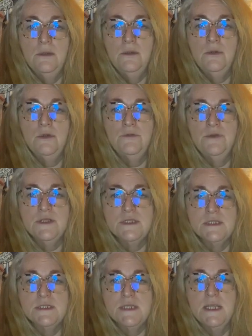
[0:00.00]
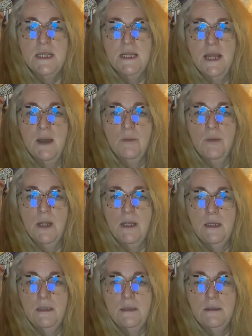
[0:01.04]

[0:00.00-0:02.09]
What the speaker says: Good of you to see it that way.